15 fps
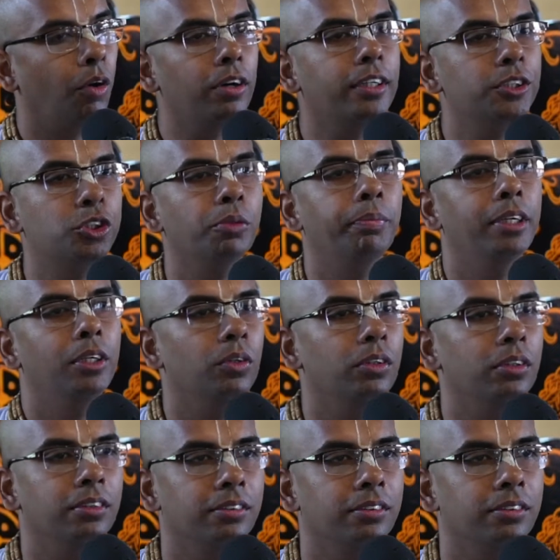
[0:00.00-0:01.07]
is to be
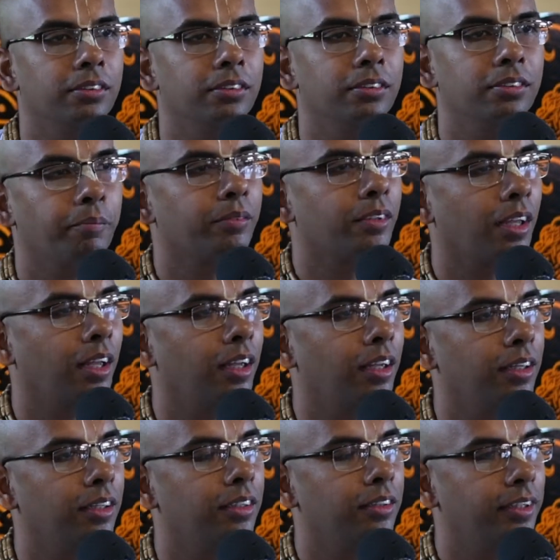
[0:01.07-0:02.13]
known?
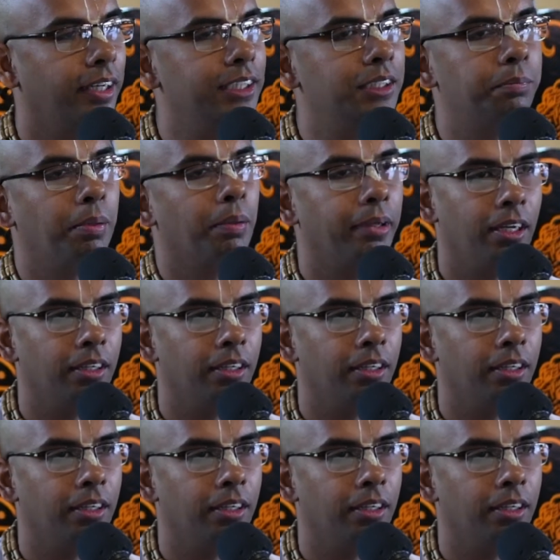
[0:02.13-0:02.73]
That is Prameya.